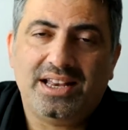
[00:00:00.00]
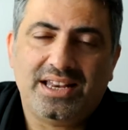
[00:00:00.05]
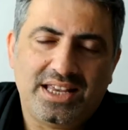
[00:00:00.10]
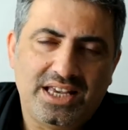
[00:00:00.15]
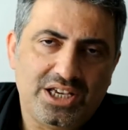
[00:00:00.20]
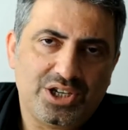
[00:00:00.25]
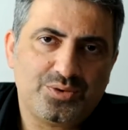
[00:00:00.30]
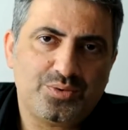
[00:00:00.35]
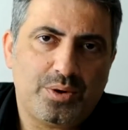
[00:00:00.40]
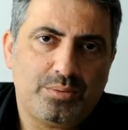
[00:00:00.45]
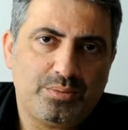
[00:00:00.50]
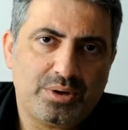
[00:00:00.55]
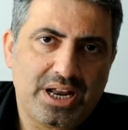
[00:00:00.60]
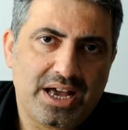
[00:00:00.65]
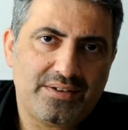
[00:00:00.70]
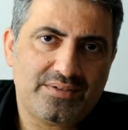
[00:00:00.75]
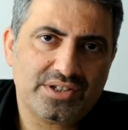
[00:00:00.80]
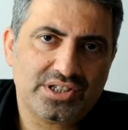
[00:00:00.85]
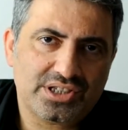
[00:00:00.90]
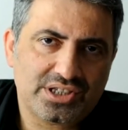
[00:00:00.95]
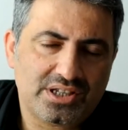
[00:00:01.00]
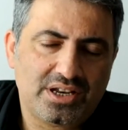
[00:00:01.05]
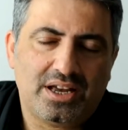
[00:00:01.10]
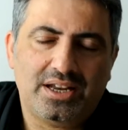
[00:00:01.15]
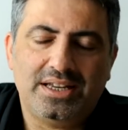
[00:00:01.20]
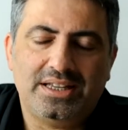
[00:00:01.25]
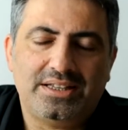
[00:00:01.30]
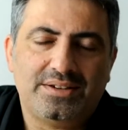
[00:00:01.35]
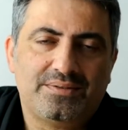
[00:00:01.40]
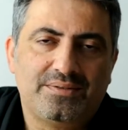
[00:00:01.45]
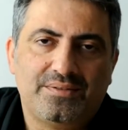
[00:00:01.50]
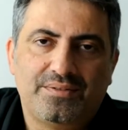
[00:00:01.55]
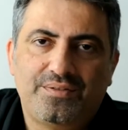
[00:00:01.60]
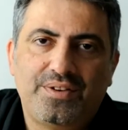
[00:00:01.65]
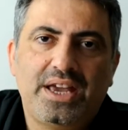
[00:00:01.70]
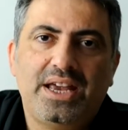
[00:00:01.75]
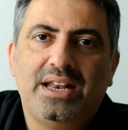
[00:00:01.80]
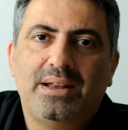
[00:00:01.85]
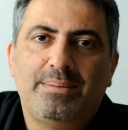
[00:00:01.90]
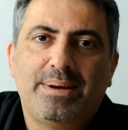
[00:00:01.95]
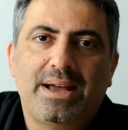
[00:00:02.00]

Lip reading: Each one would have a slightly different feel